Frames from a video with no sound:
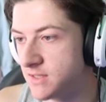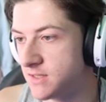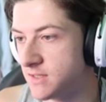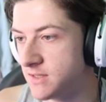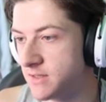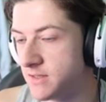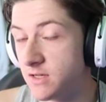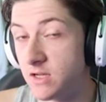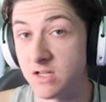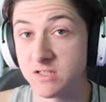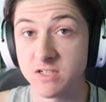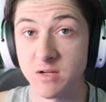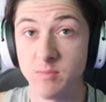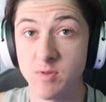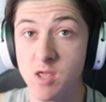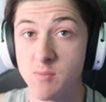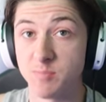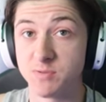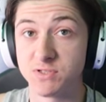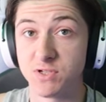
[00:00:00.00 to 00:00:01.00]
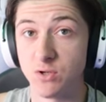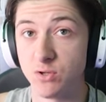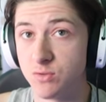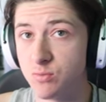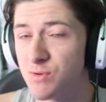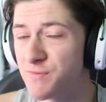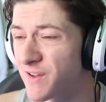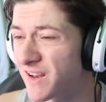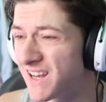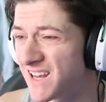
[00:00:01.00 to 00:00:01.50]
Last game of the episode. We've
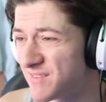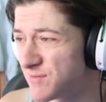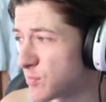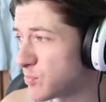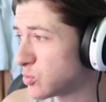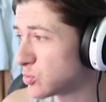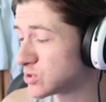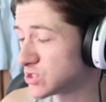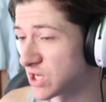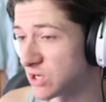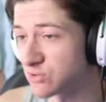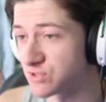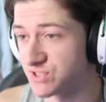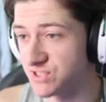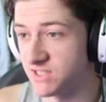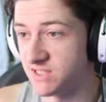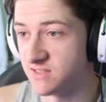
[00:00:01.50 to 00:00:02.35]
had Liverpool-Chelsea,